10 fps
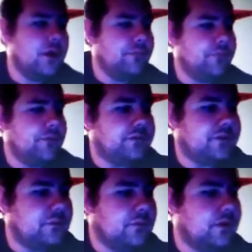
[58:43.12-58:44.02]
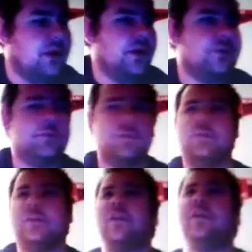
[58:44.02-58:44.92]
Let's see. What else was
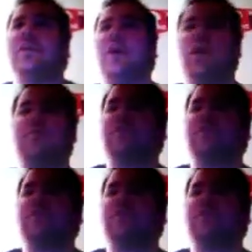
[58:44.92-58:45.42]
he in? Oh,